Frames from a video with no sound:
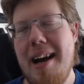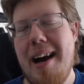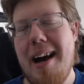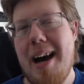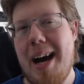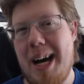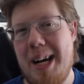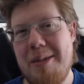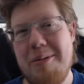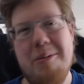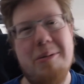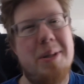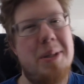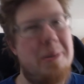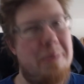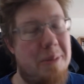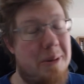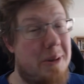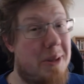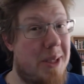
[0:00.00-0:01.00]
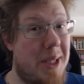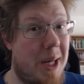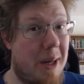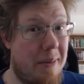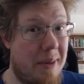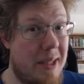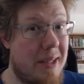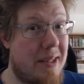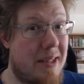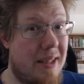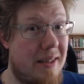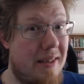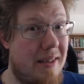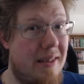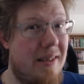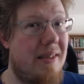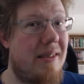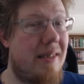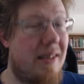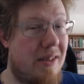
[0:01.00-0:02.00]
I really want to see how this,
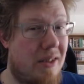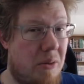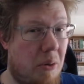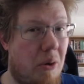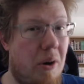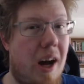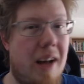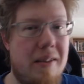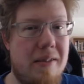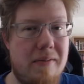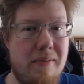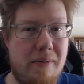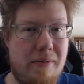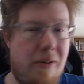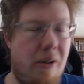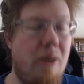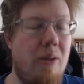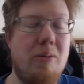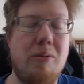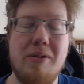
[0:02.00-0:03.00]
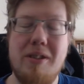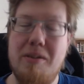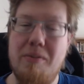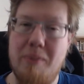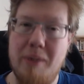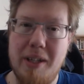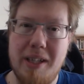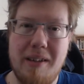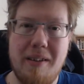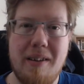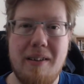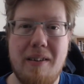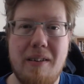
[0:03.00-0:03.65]
this story unfolds with